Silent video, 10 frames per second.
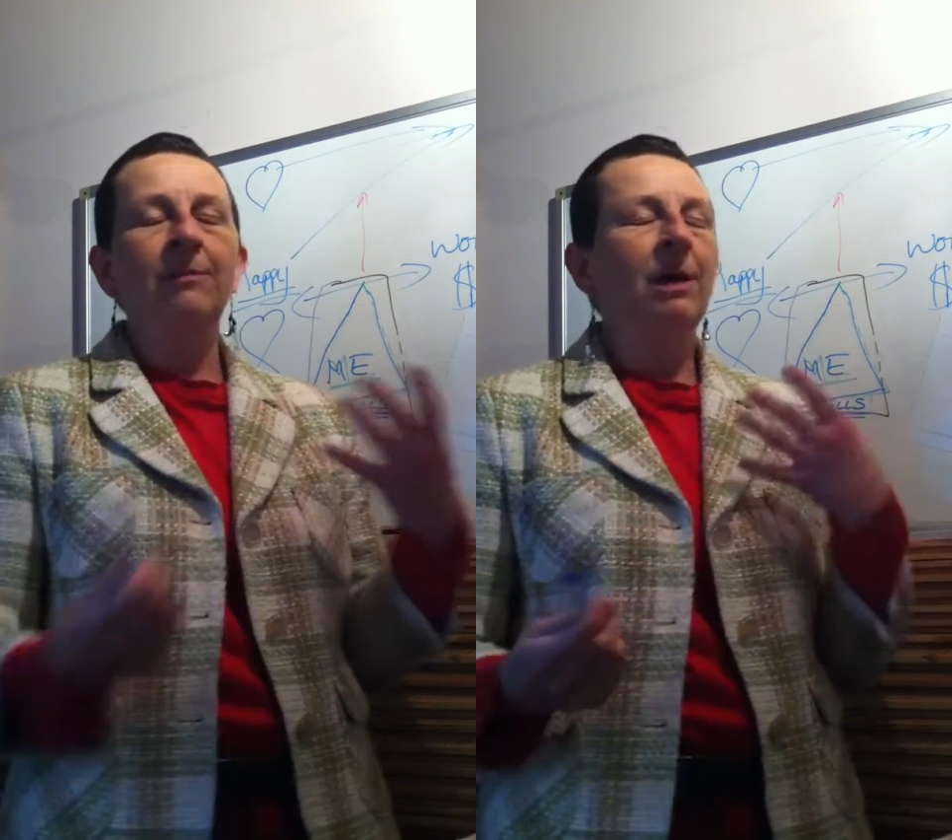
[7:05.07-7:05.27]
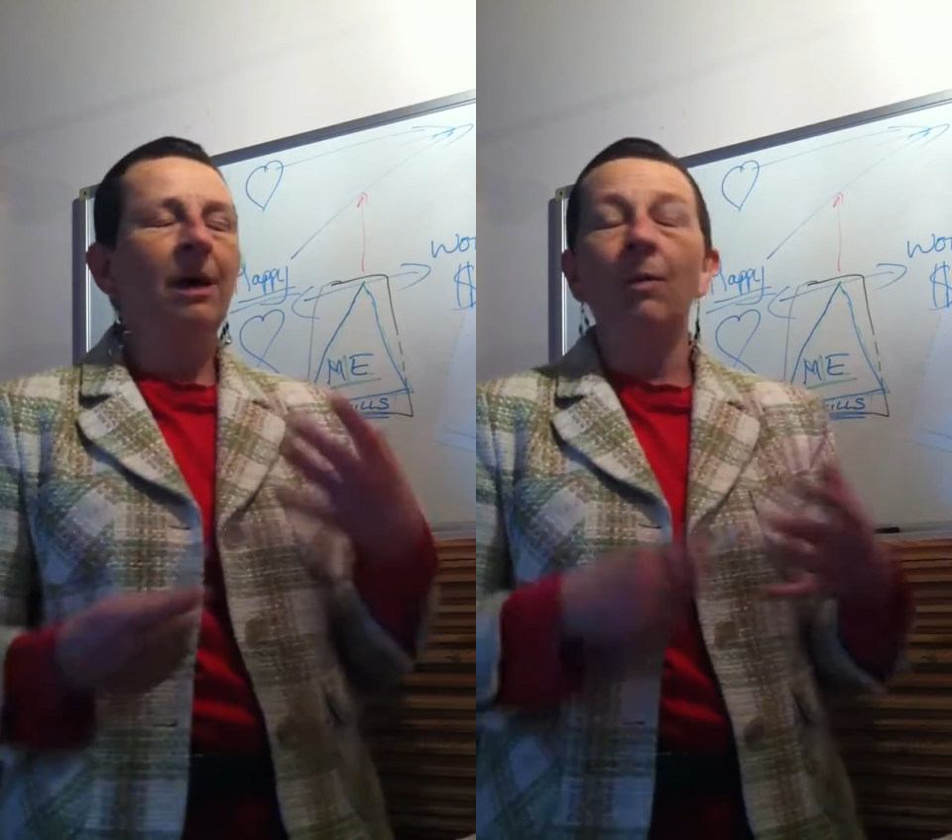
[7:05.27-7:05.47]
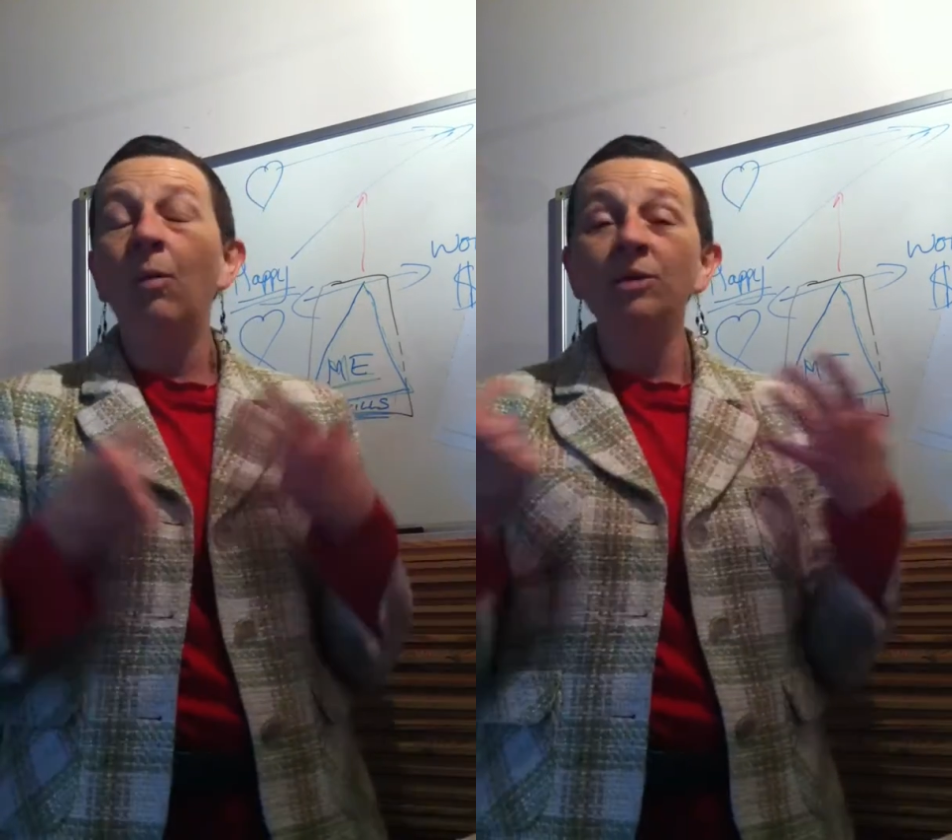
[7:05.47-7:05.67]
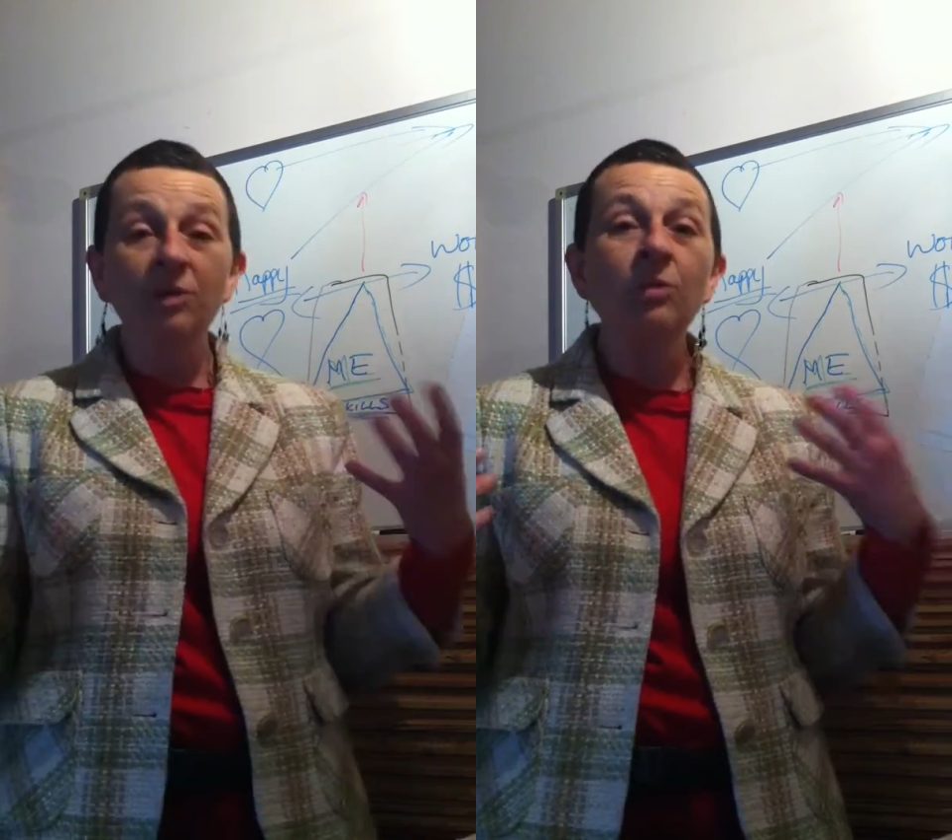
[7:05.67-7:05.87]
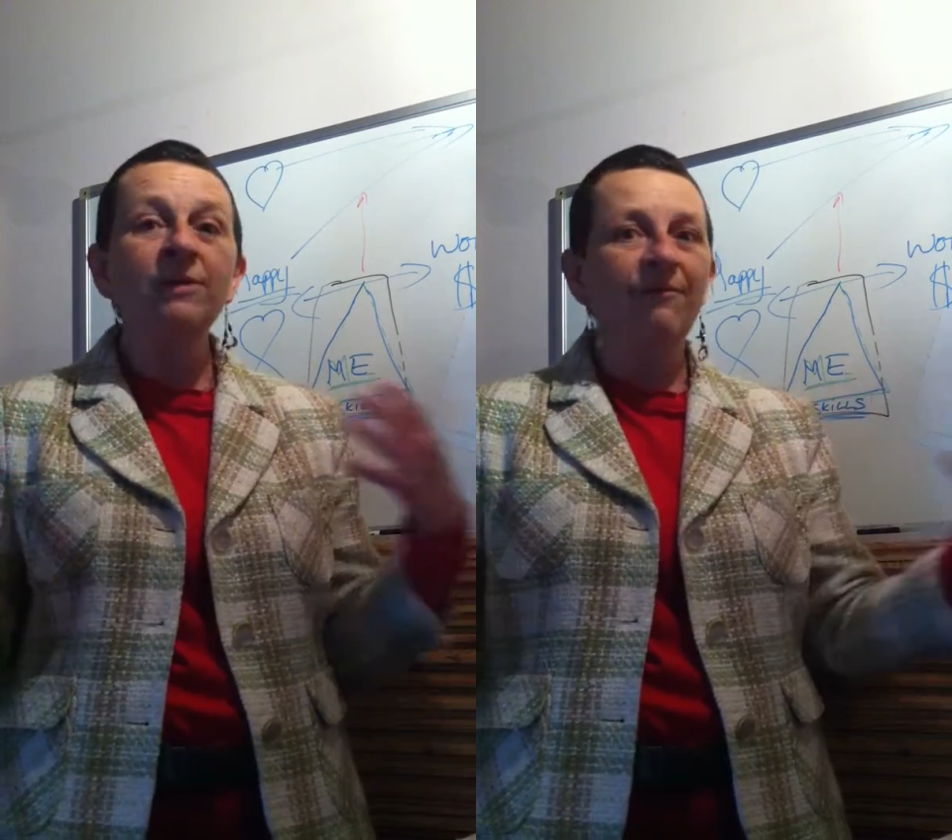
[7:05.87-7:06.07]
and all
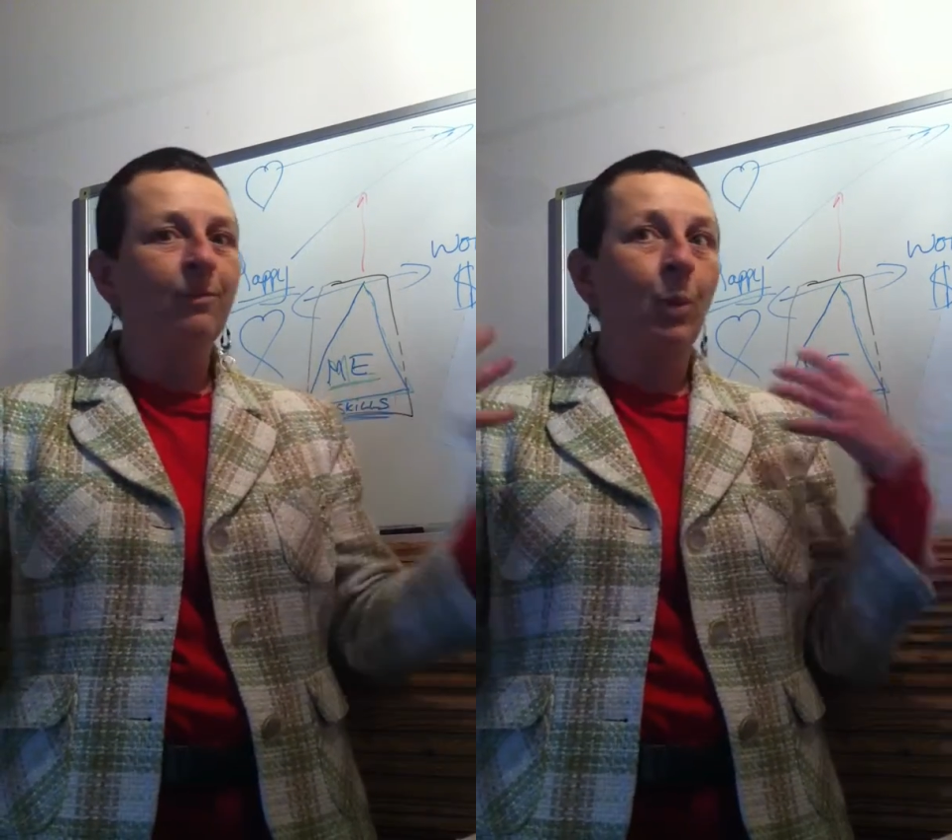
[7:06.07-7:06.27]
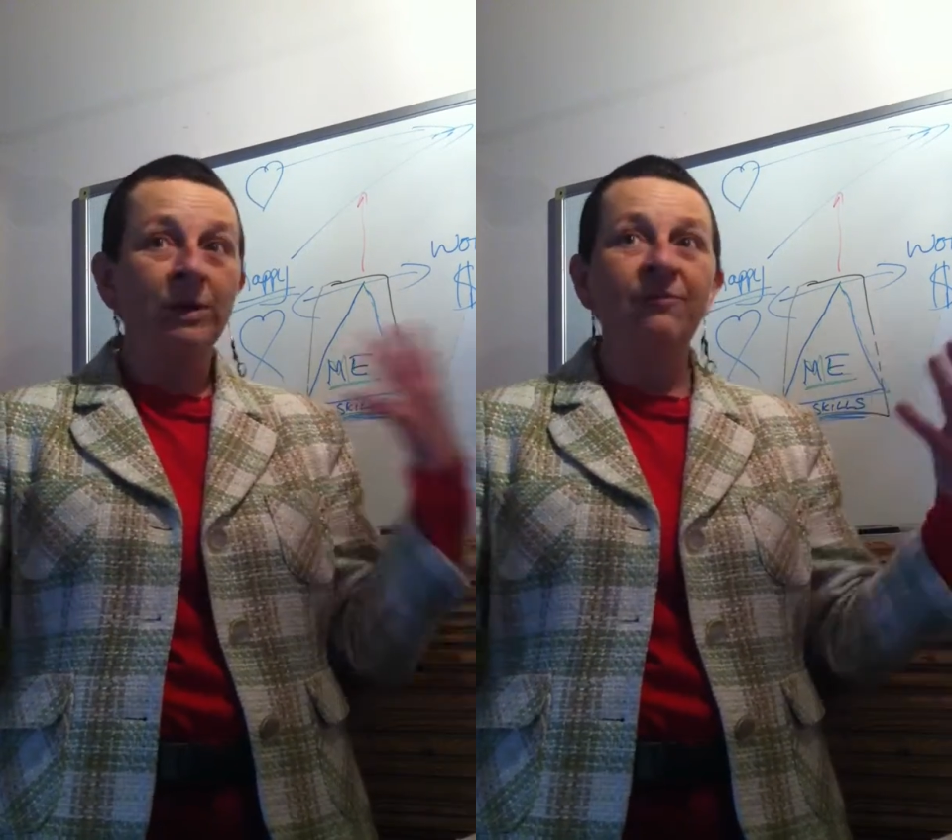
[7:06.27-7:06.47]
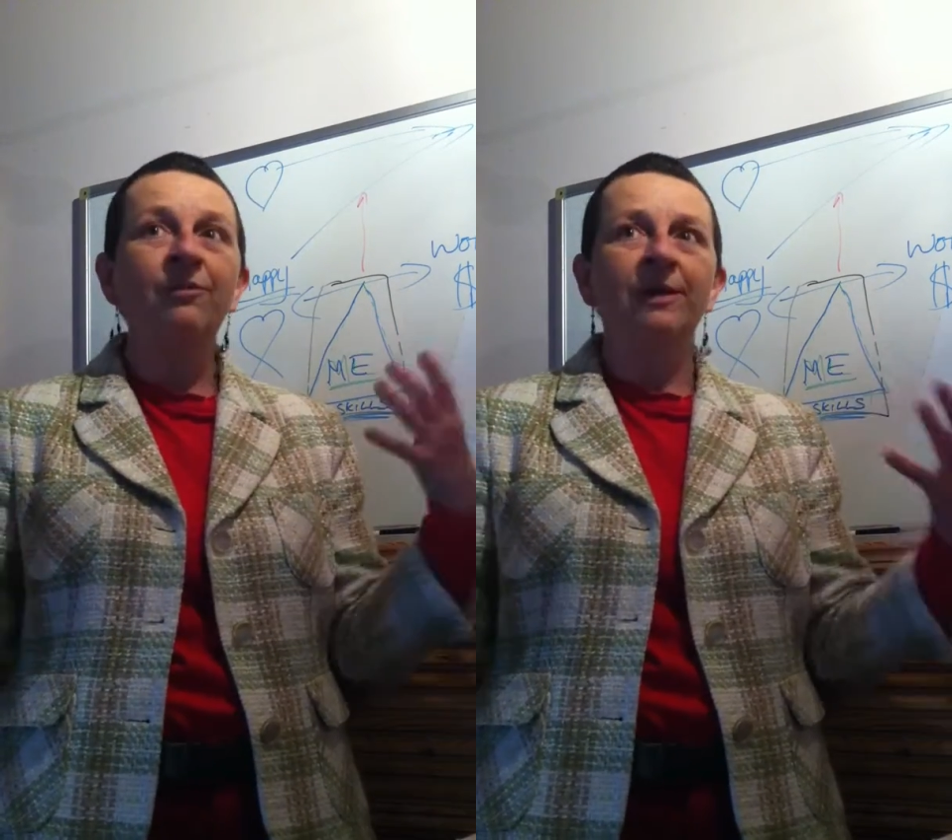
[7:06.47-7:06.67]
sorts of wonderful